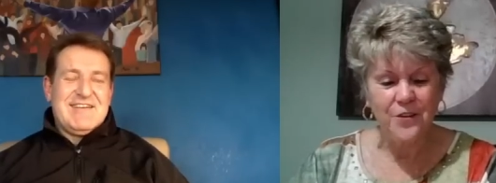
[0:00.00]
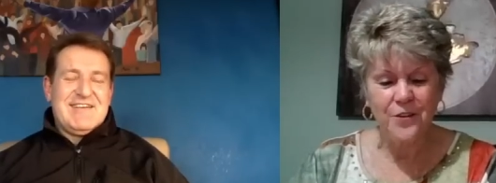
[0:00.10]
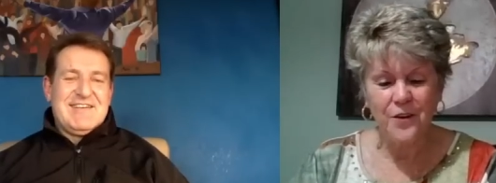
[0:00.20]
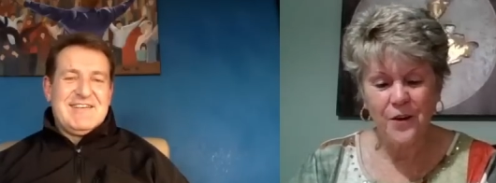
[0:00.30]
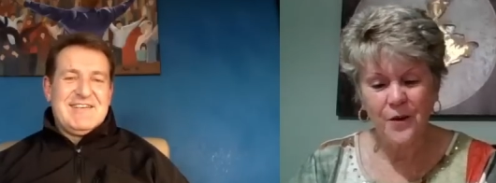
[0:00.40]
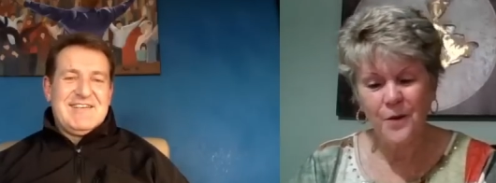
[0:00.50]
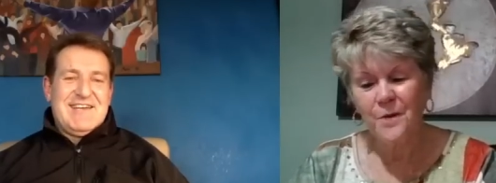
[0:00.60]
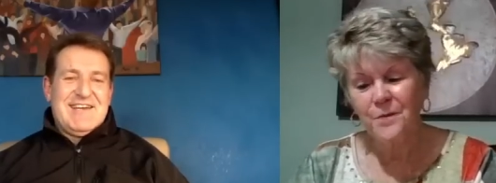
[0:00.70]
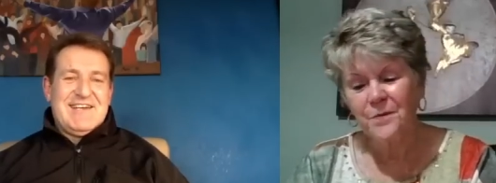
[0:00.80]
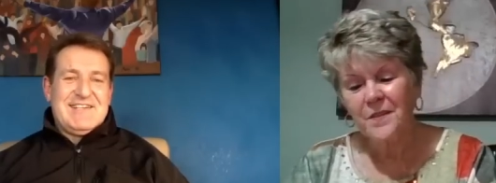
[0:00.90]
Speaker 1: So,
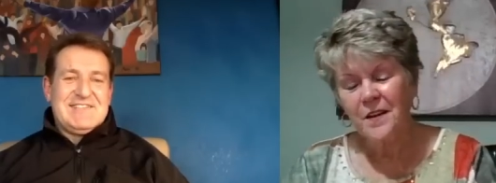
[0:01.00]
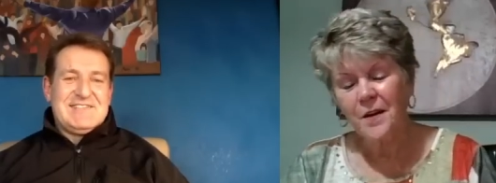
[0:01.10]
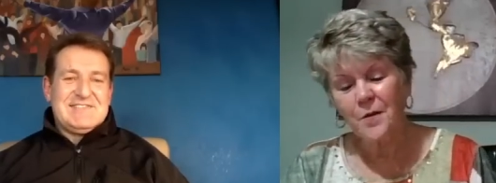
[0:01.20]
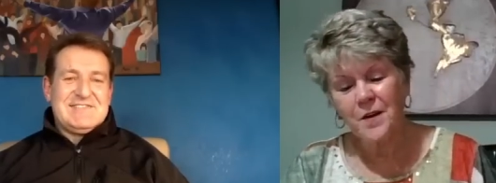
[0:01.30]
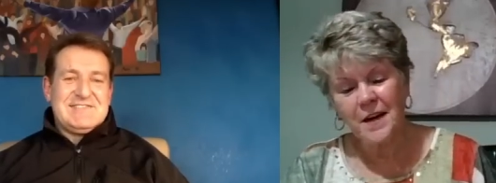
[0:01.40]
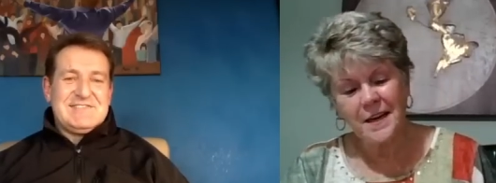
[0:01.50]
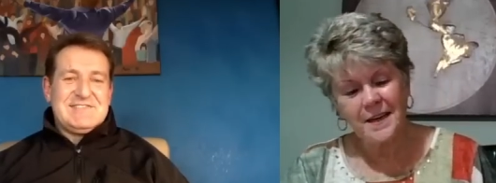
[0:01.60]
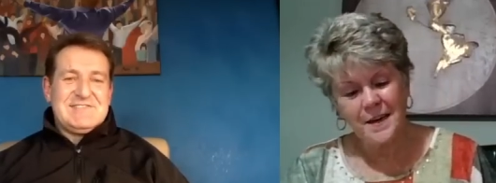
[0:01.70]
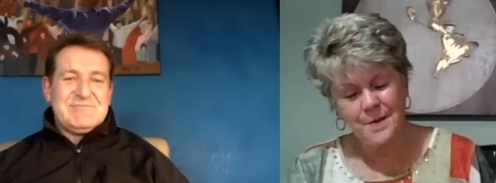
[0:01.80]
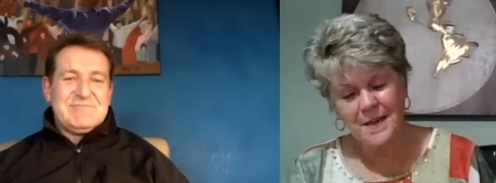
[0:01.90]
okay,
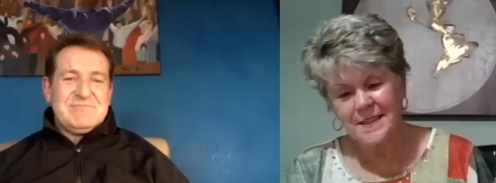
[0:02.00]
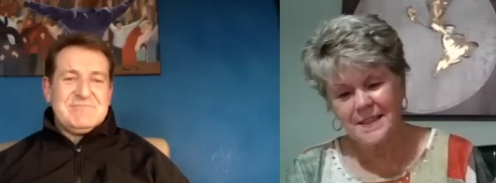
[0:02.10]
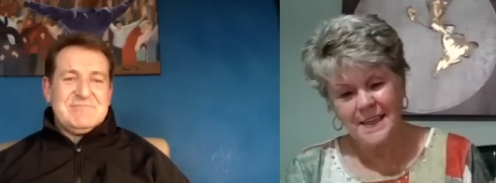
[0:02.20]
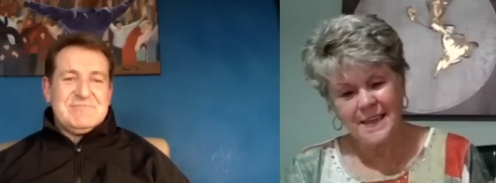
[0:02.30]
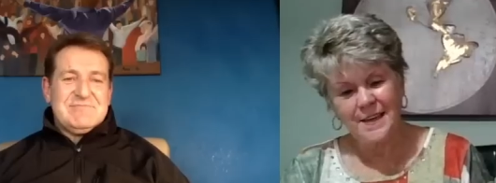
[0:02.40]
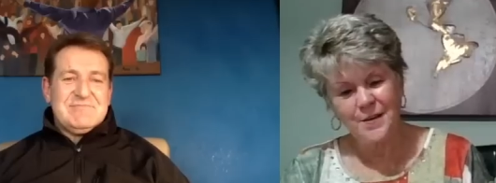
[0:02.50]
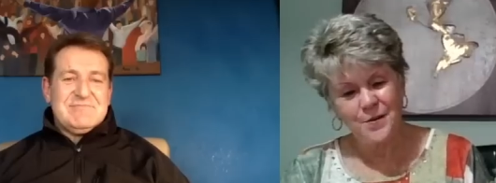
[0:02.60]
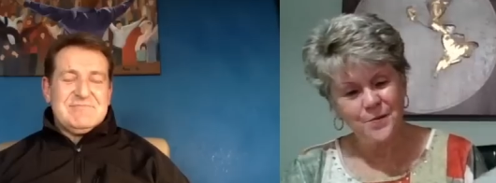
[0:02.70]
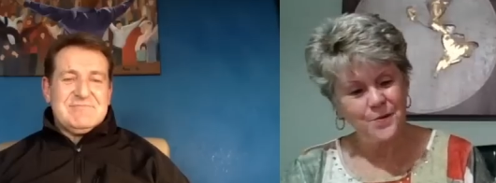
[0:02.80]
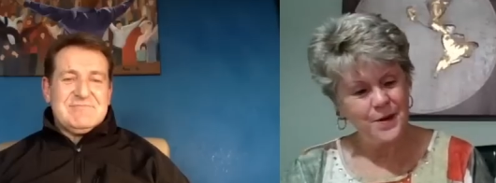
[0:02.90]
let me see.
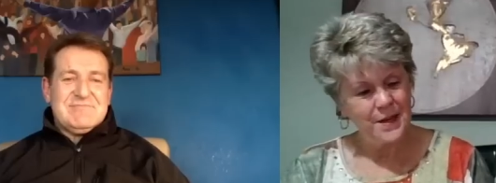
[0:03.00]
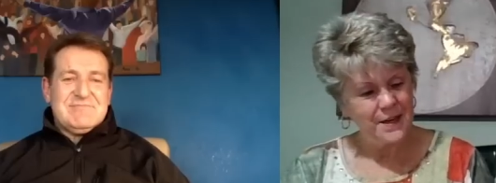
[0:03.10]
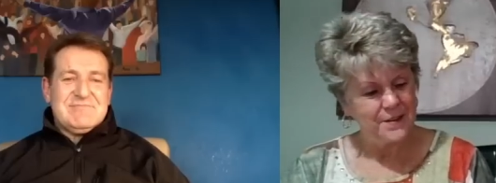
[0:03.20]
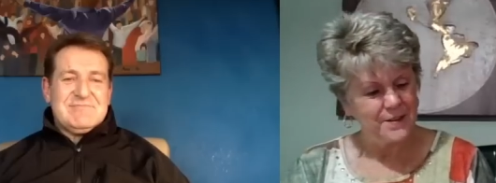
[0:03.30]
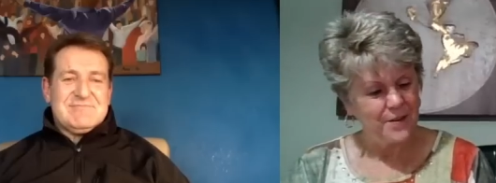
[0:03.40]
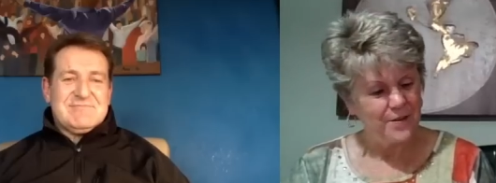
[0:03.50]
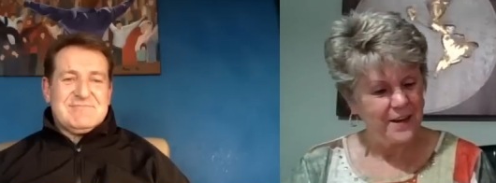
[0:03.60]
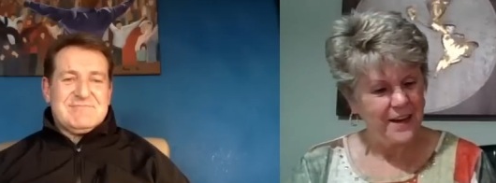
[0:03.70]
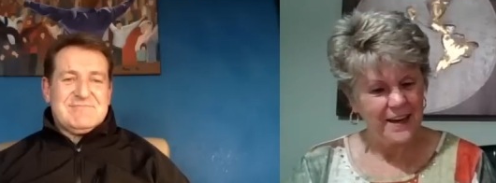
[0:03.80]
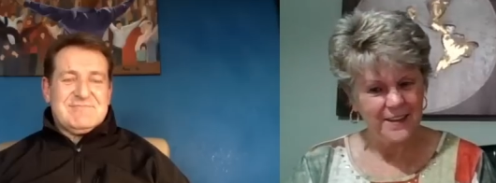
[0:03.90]
What else do I
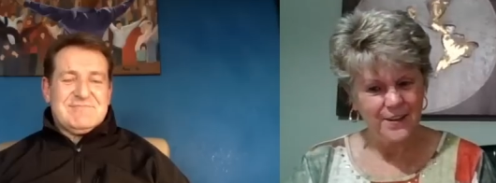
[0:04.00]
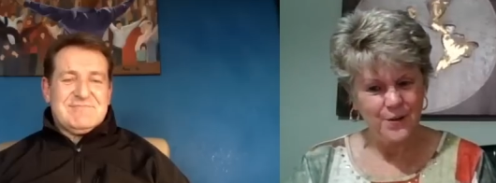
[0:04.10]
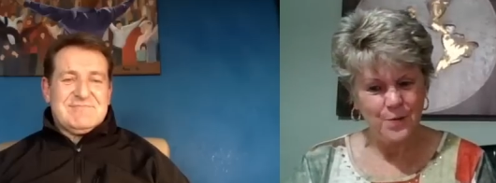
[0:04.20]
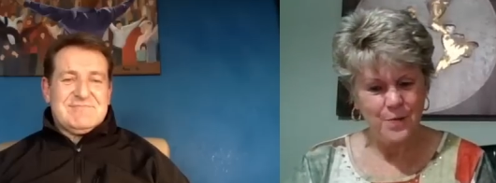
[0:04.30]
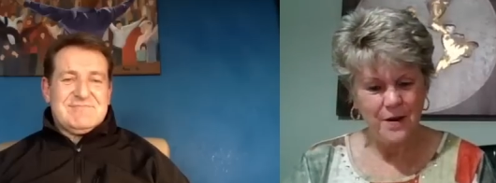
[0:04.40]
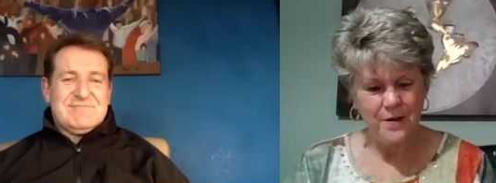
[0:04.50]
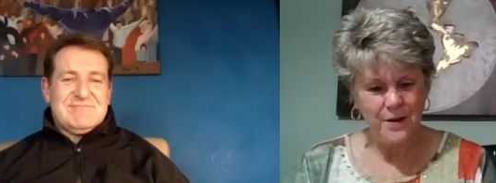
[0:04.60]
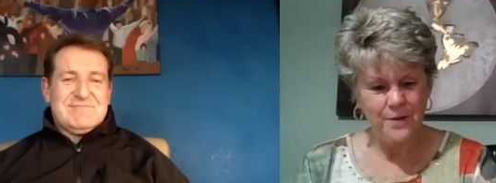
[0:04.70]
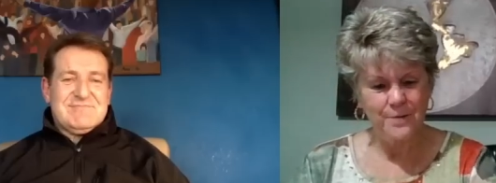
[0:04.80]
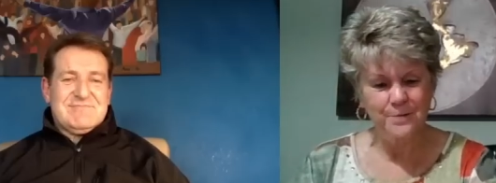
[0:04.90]
want to ask you about
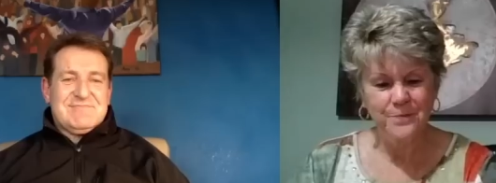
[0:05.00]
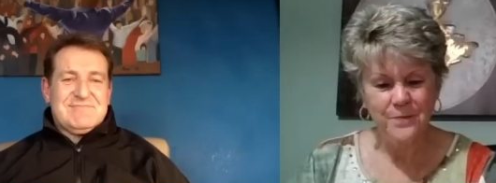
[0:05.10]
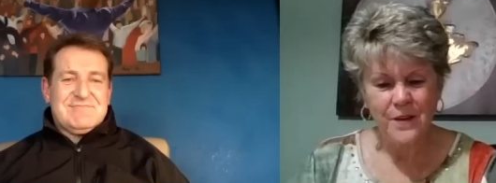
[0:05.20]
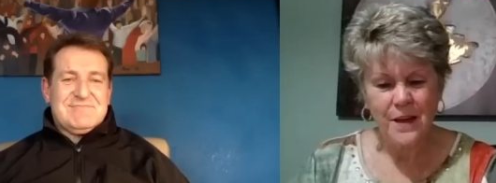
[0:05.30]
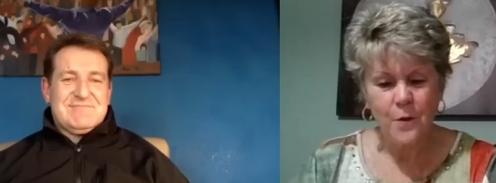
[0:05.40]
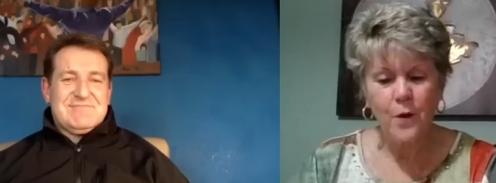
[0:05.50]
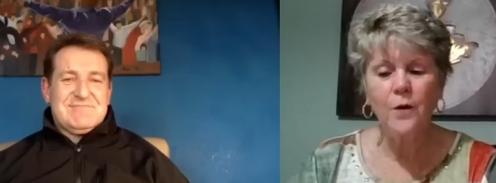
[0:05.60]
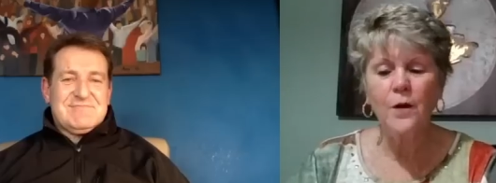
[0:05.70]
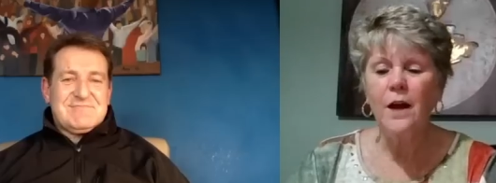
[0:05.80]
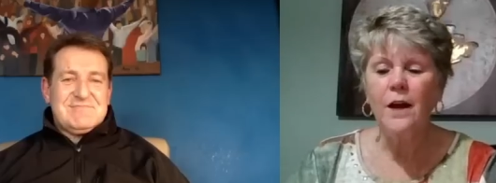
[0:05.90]
here?
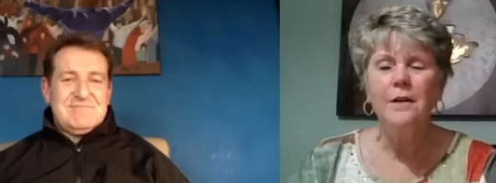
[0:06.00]
Well,